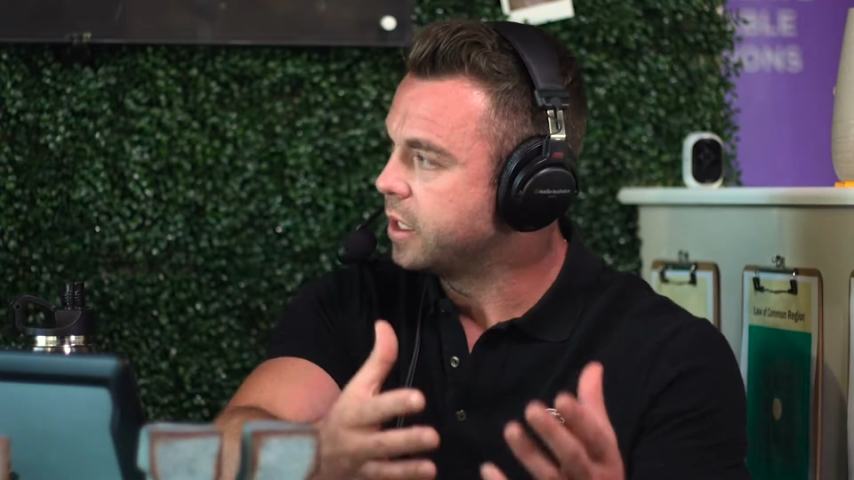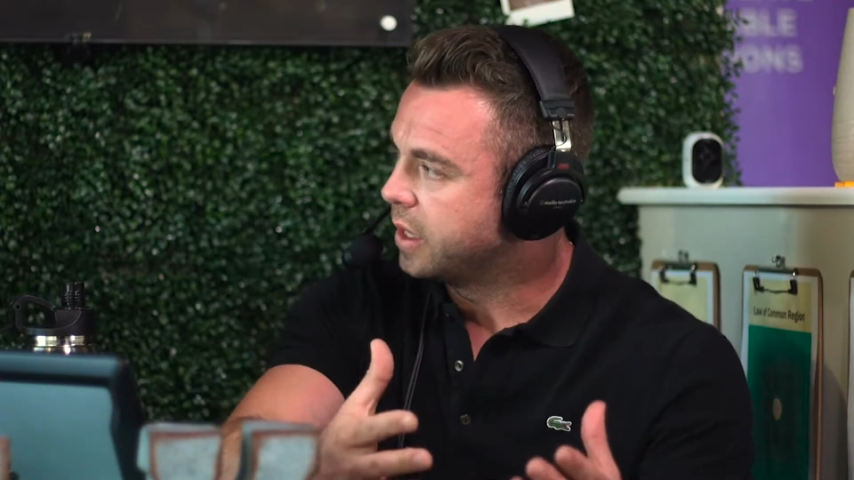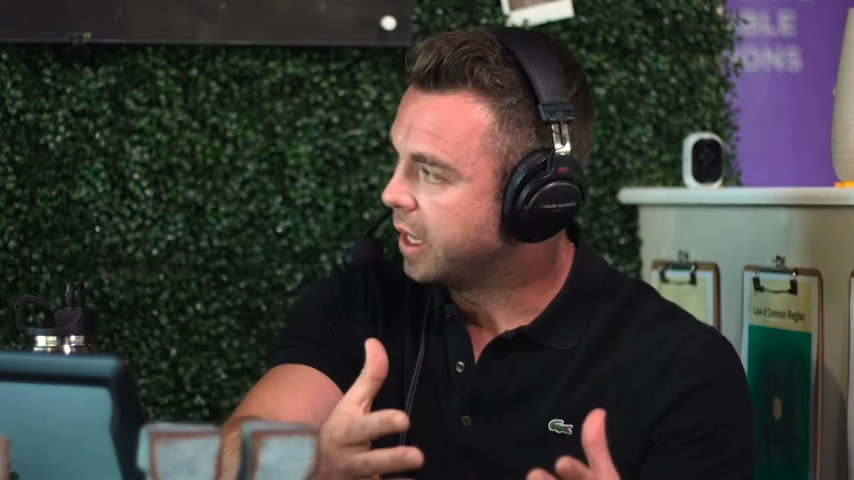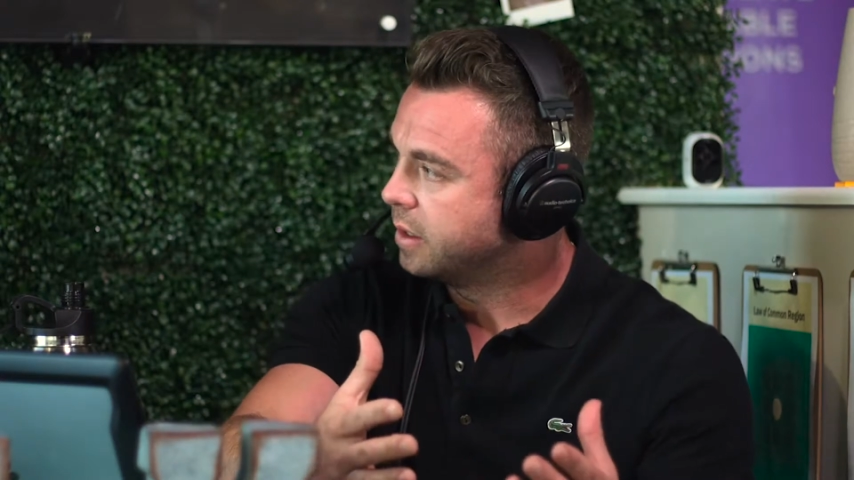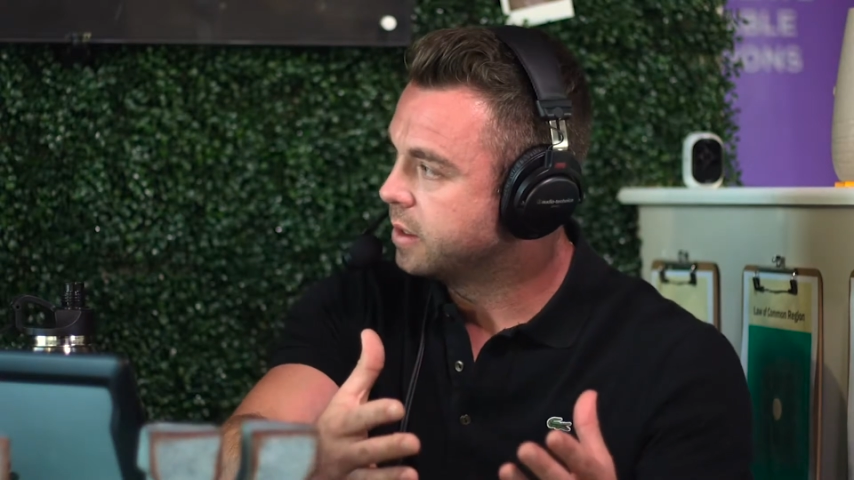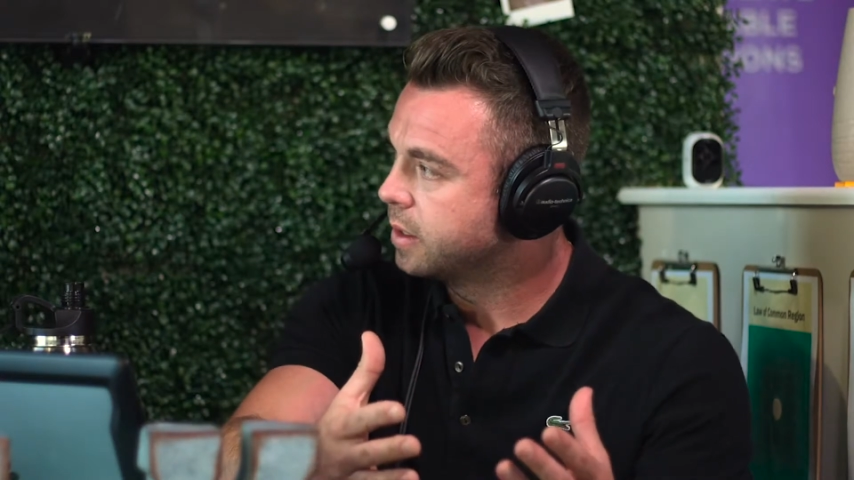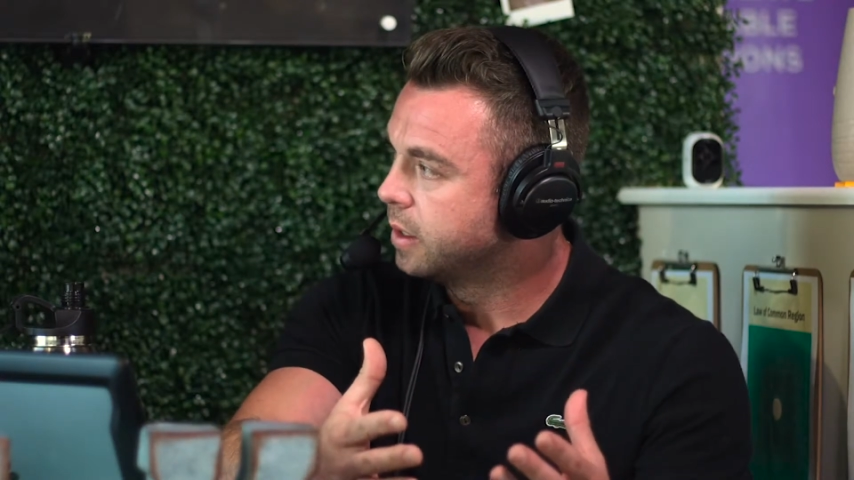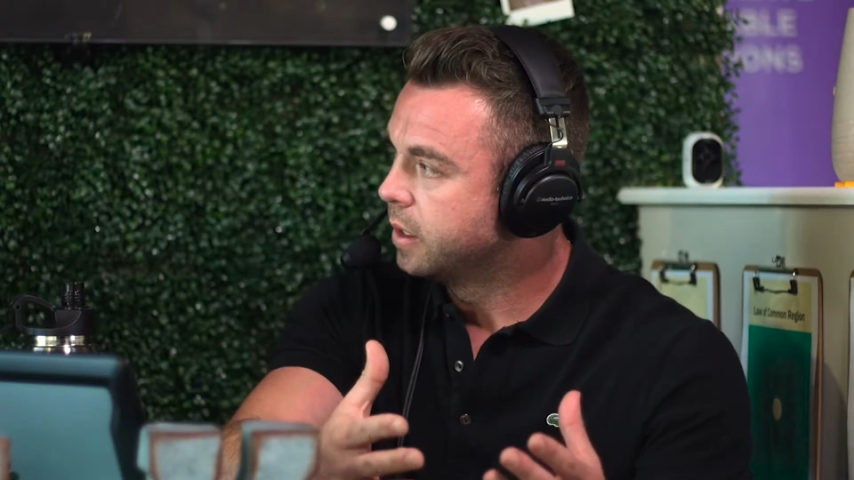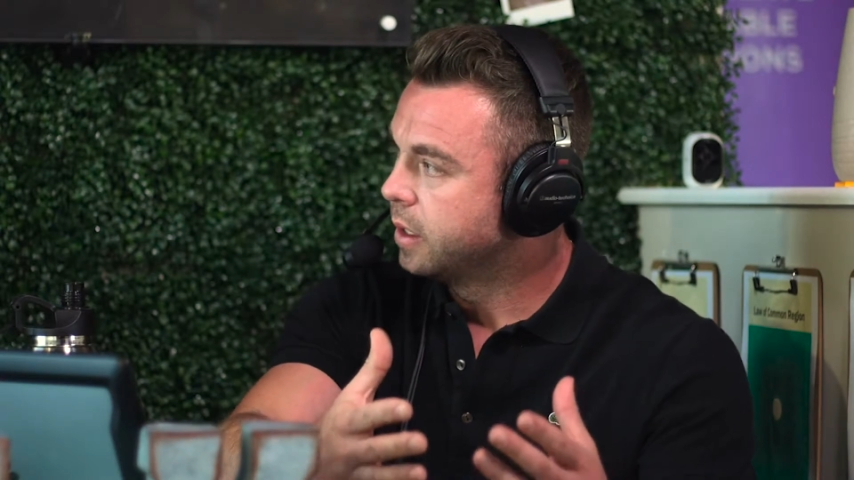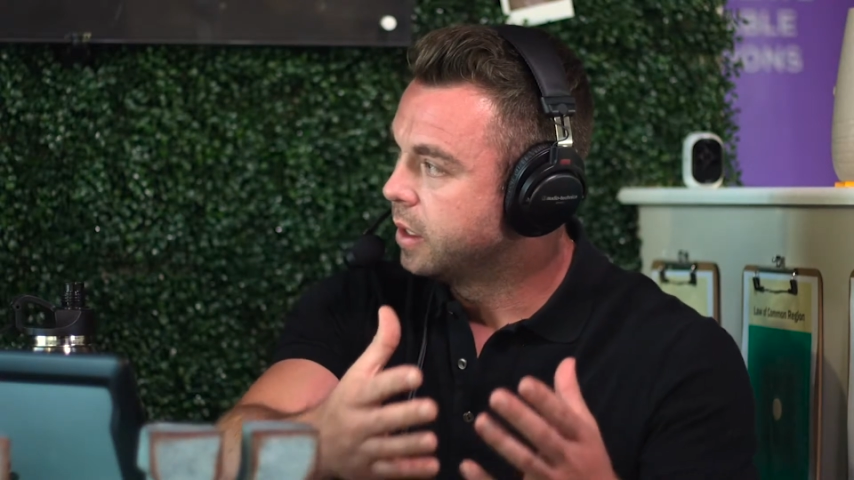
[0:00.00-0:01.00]
to things
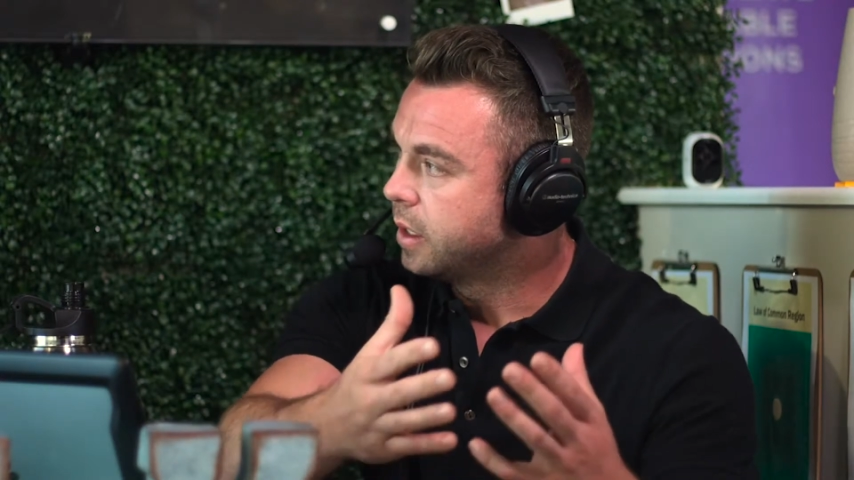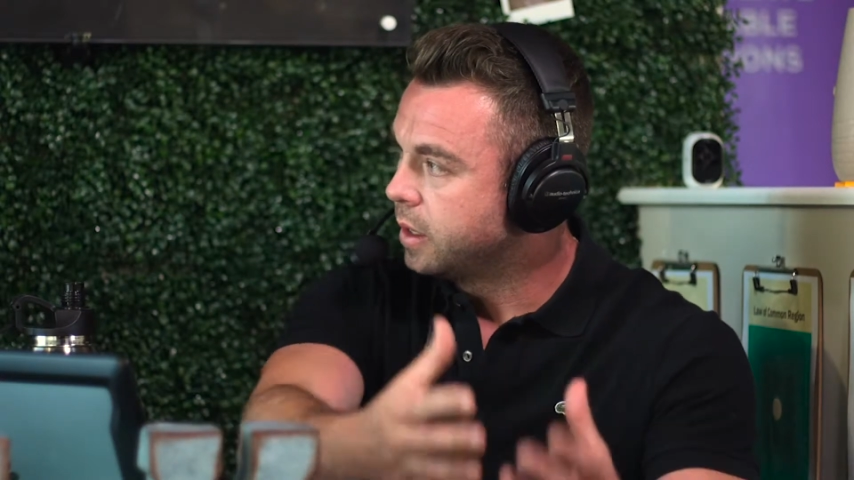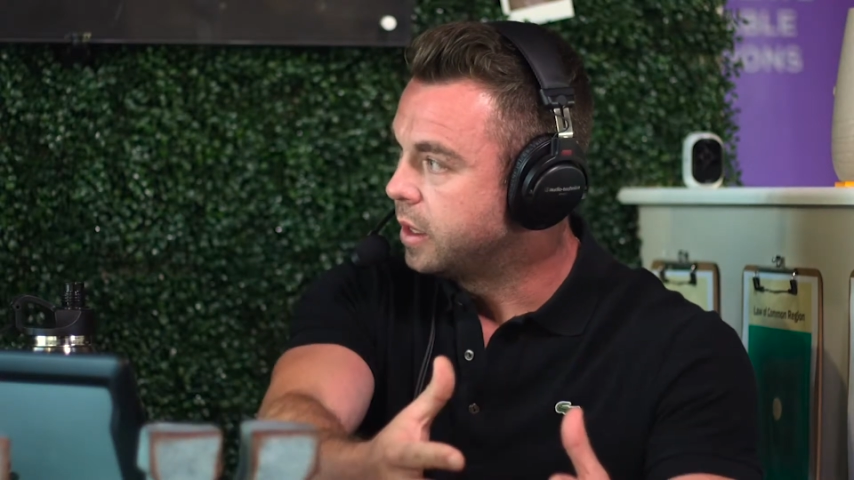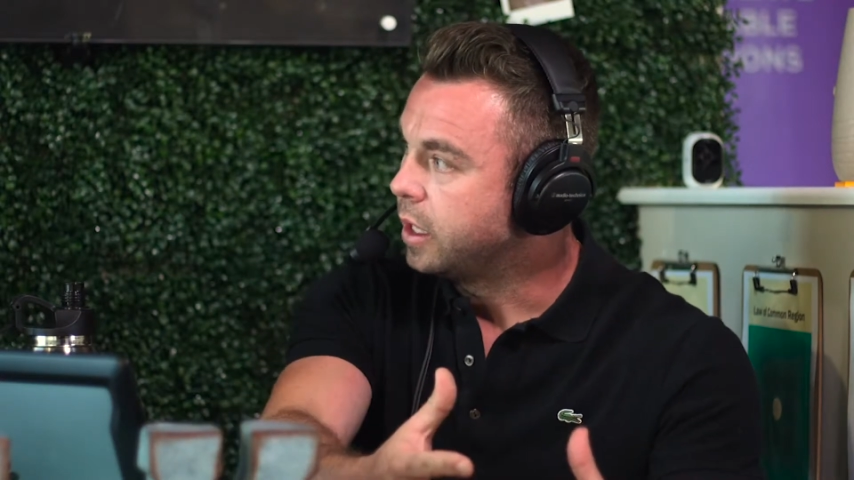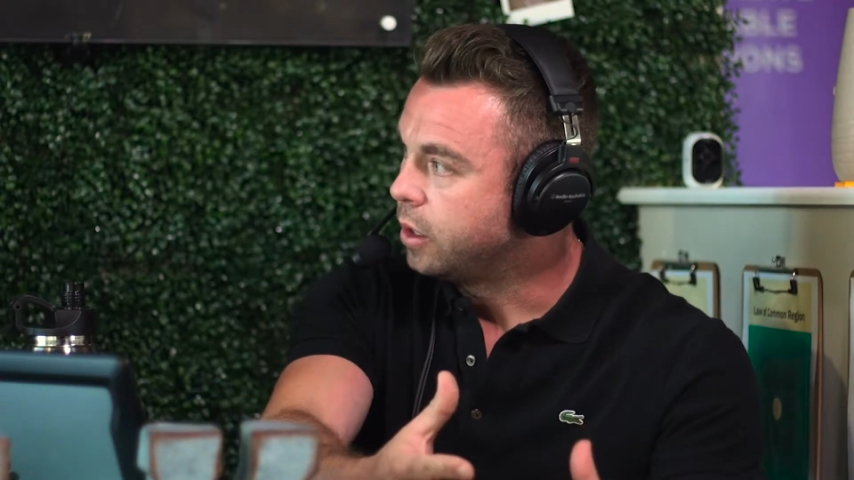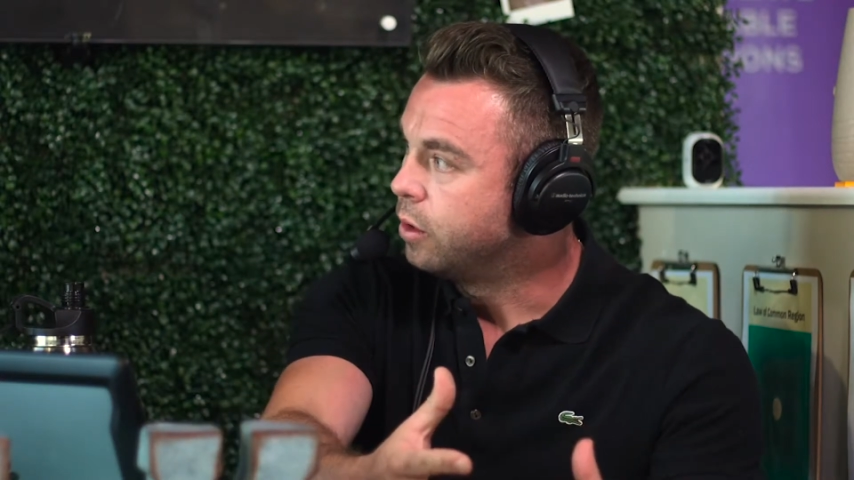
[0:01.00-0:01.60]
that